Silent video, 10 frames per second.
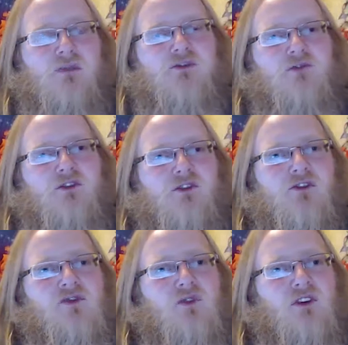them
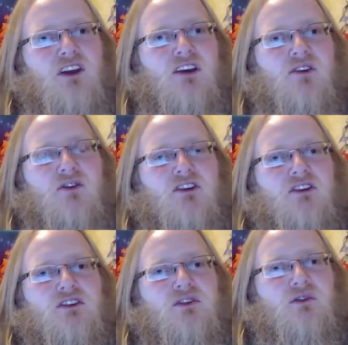closed while he
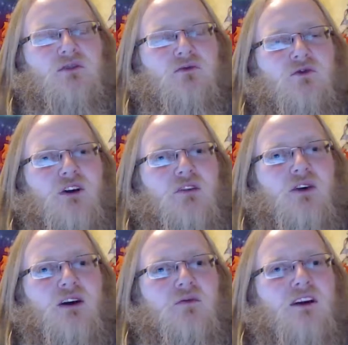uses some quick
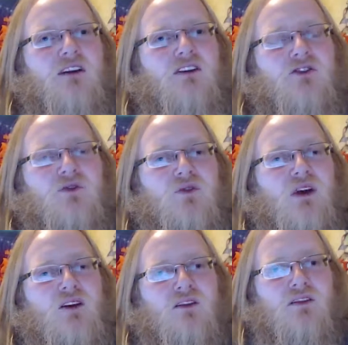firebending to
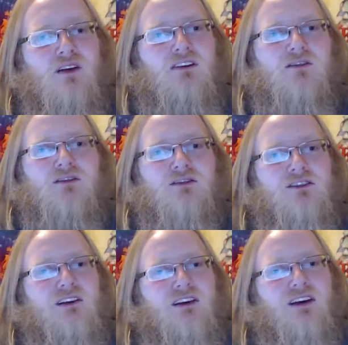light all the
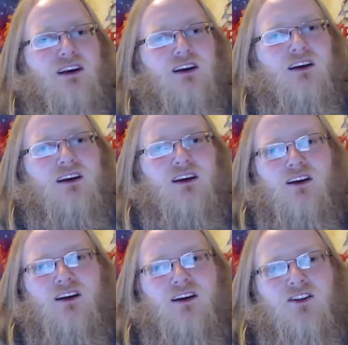lanterns.
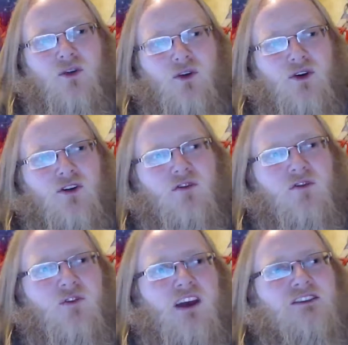The look on her
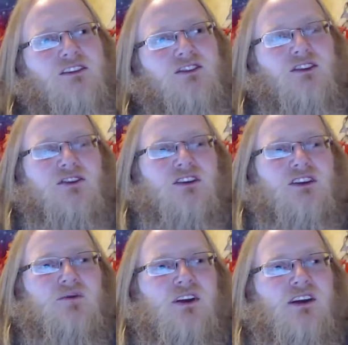face as she
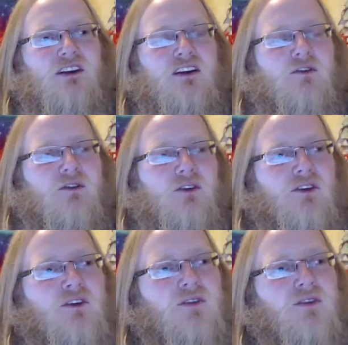sees what he did for her,